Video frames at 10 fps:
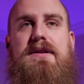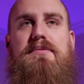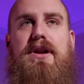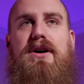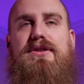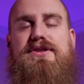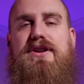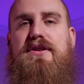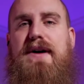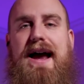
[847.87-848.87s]
but
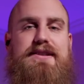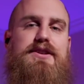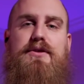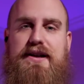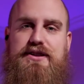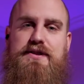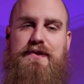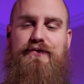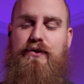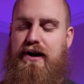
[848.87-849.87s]
also ask your questions
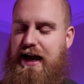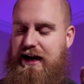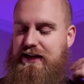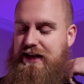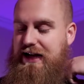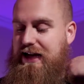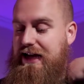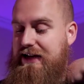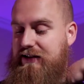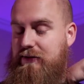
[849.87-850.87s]
beforehand, and then I can
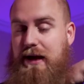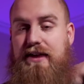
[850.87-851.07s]
get to them.